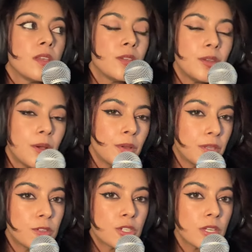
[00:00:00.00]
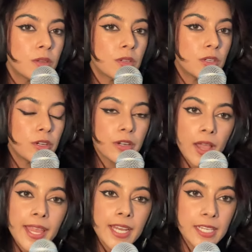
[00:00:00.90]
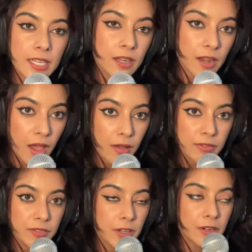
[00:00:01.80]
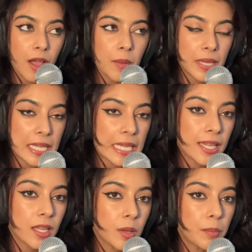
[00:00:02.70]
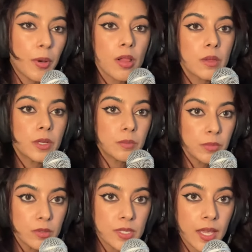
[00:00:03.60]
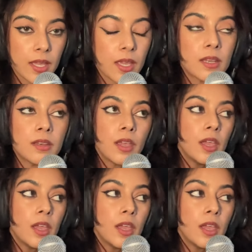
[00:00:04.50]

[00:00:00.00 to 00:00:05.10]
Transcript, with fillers: you know, you should, you're not Indian enough. You're not making Bollywood music, and